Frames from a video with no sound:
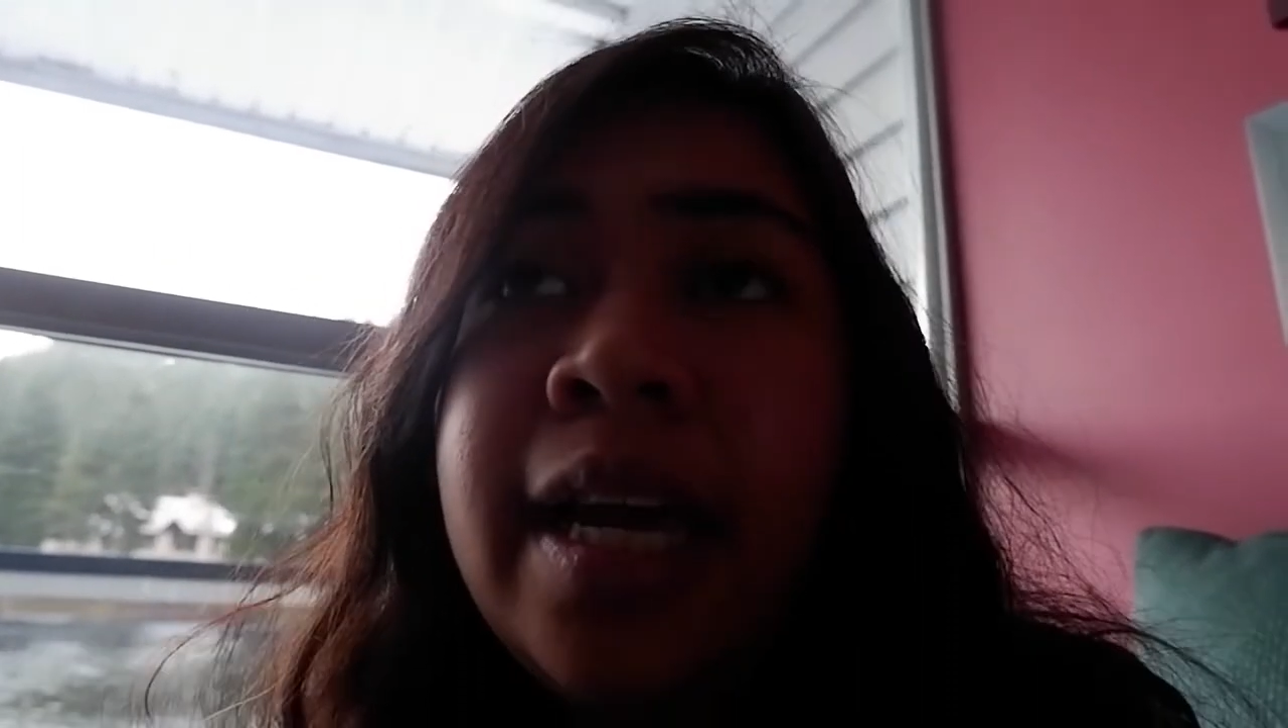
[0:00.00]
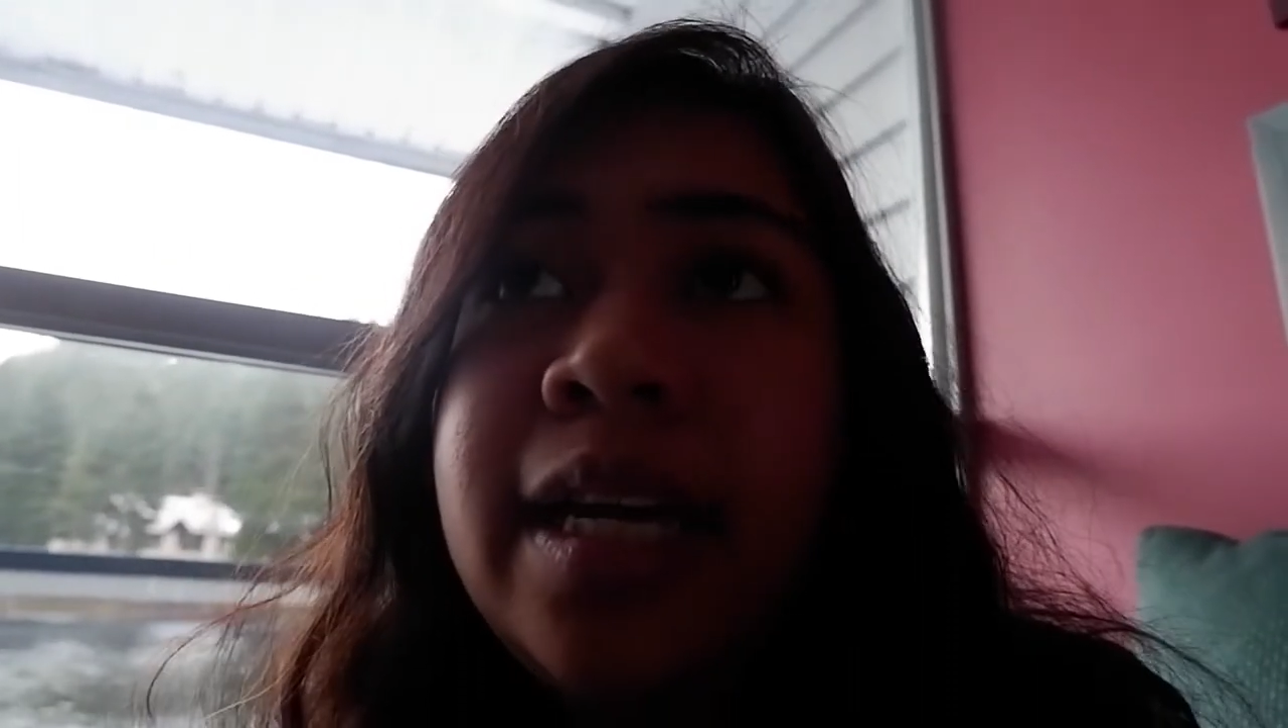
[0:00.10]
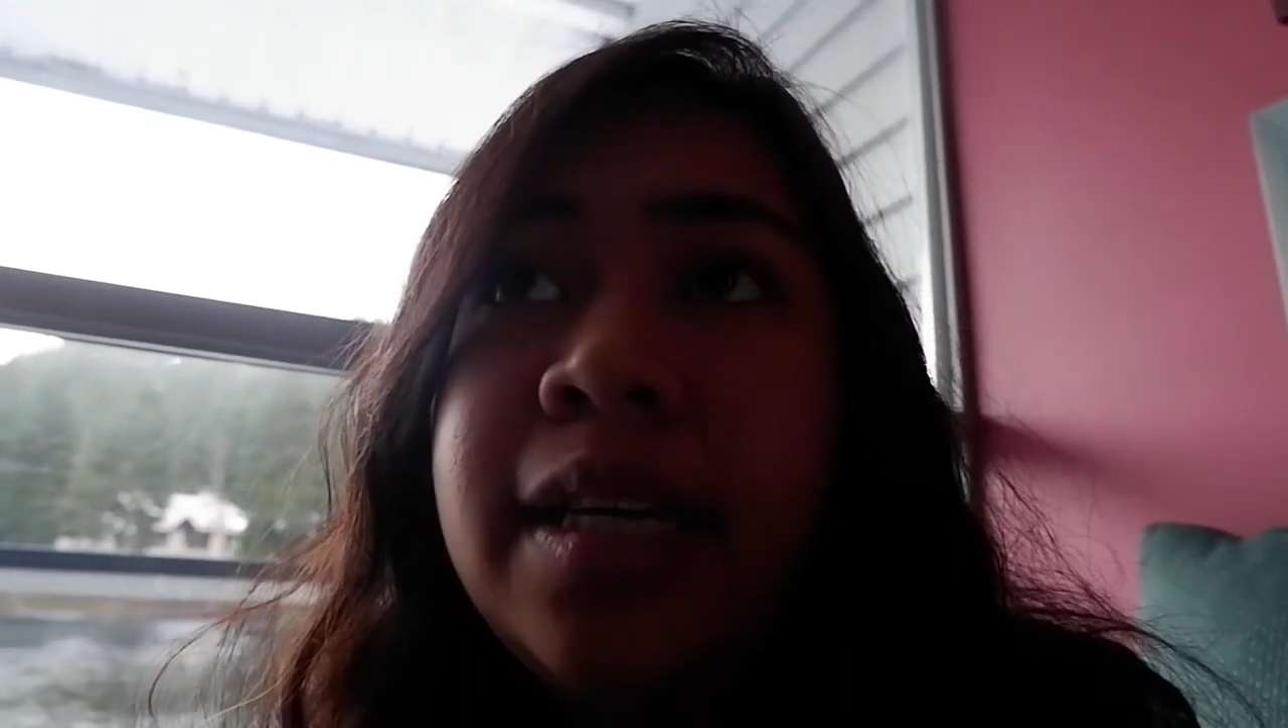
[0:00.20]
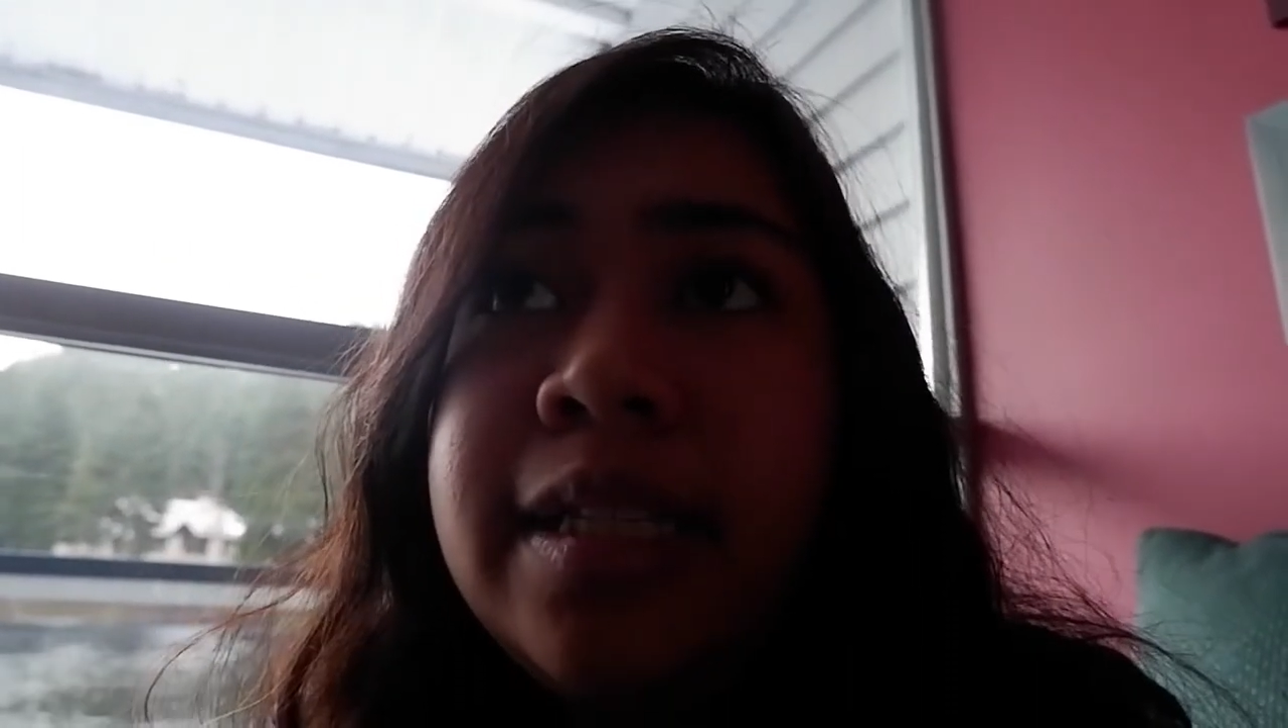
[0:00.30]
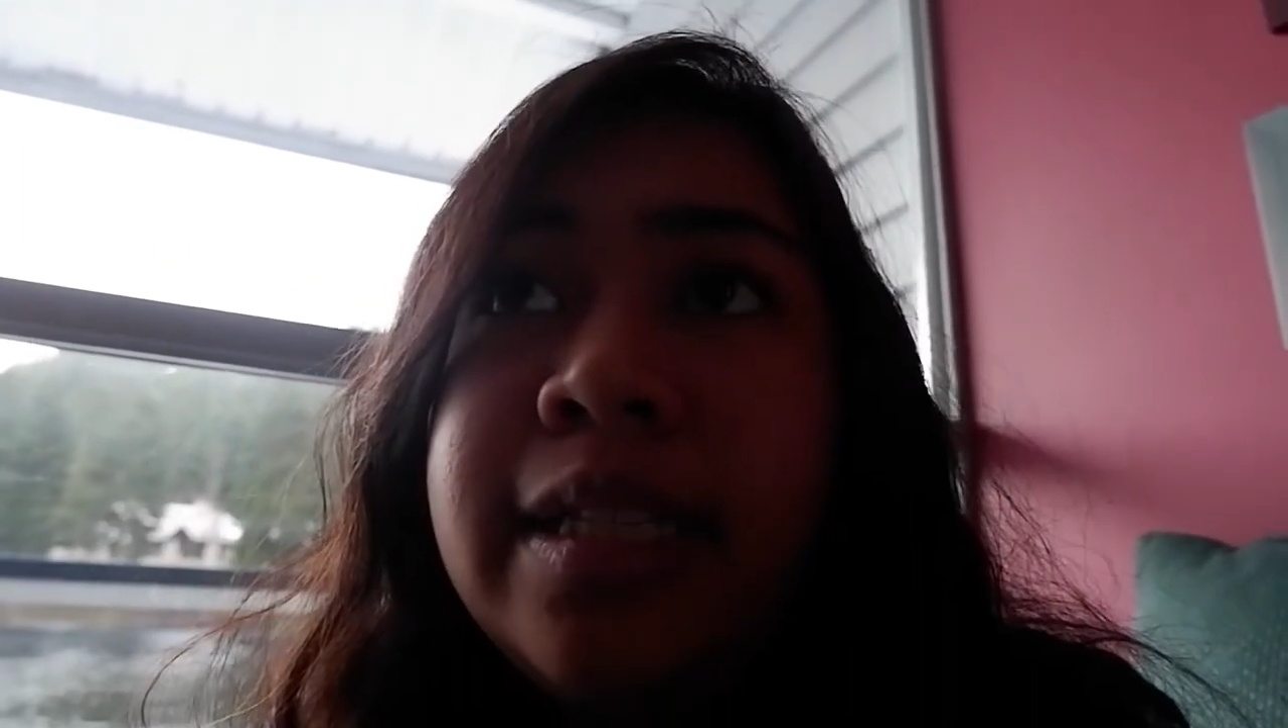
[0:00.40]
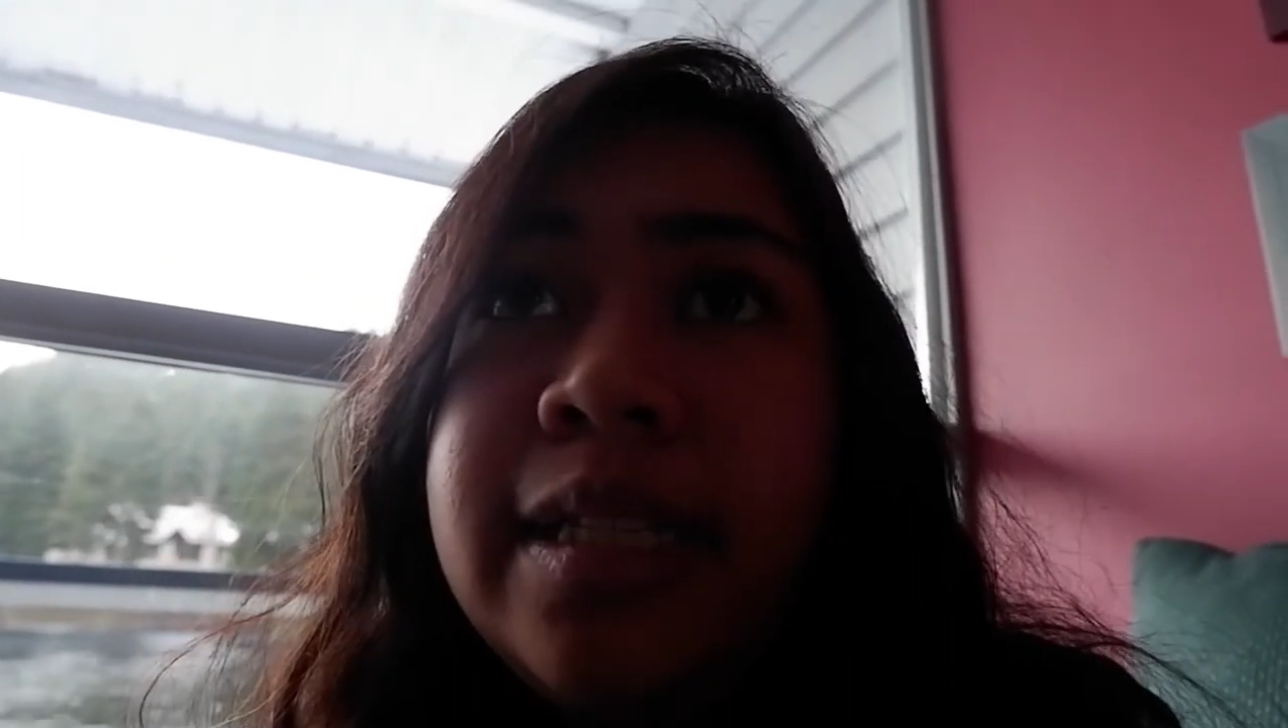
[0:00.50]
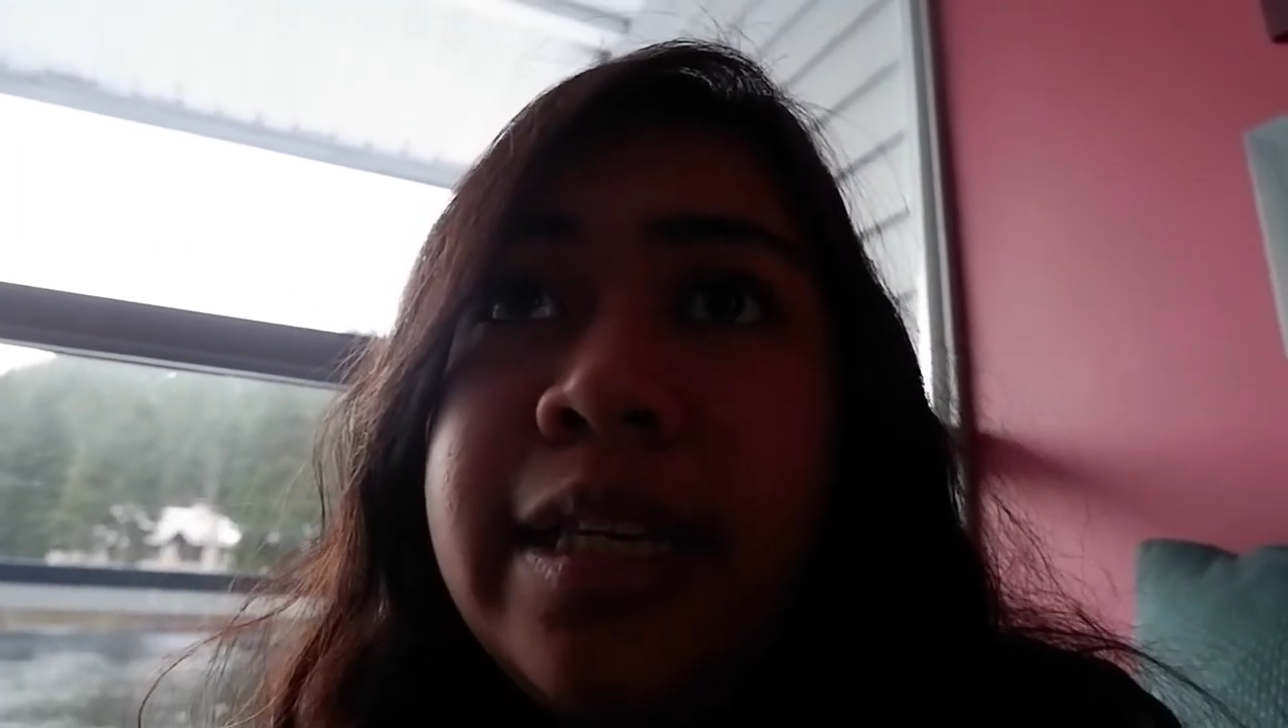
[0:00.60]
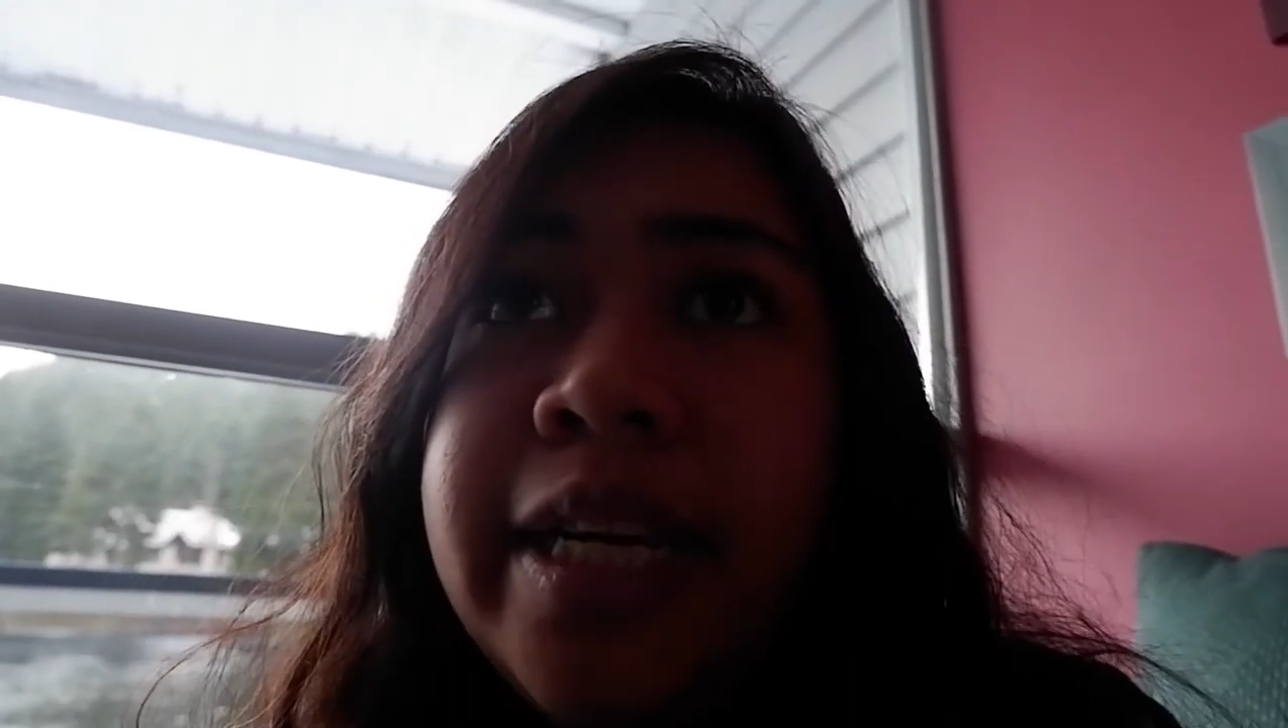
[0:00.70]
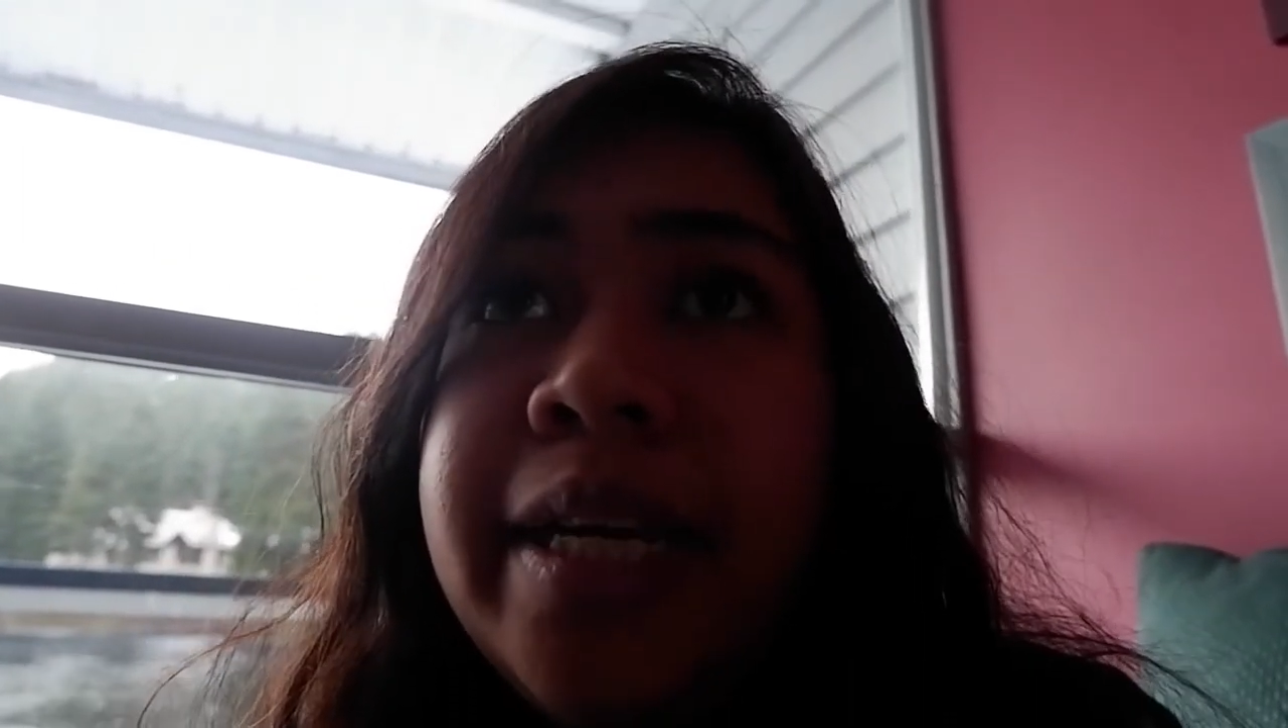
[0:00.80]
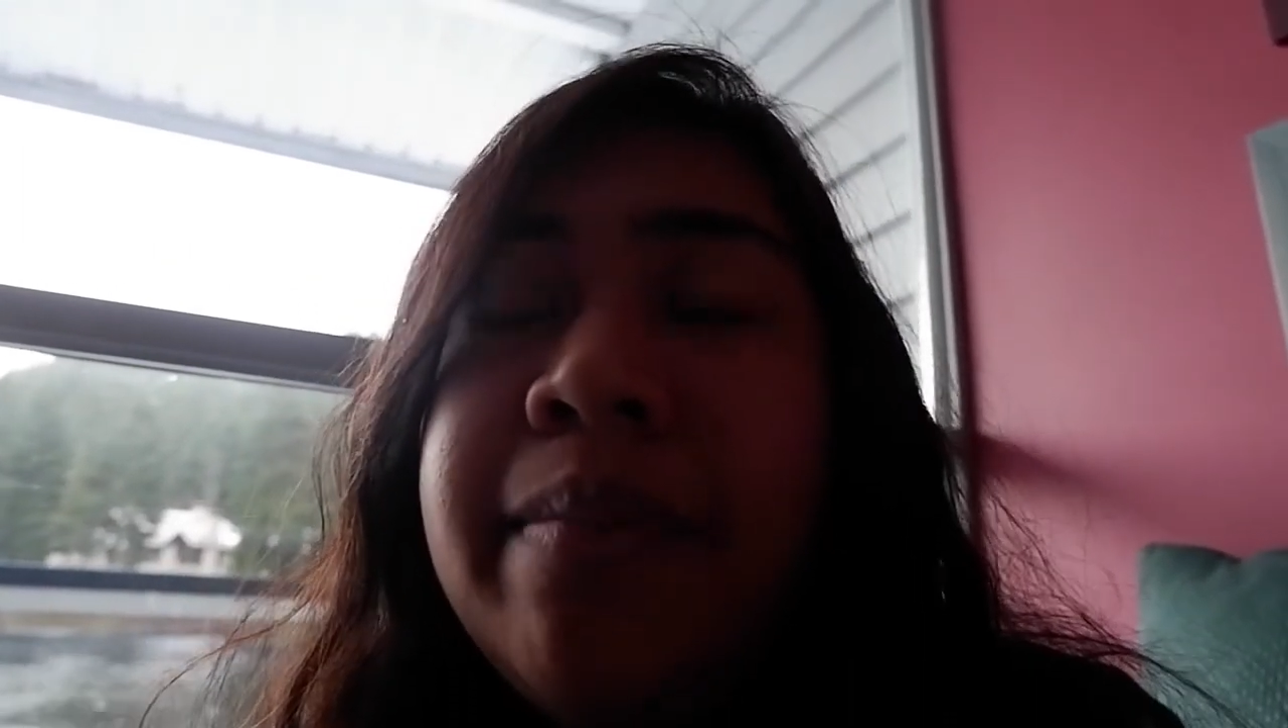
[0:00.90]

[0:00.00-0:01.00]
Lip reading: It's gonna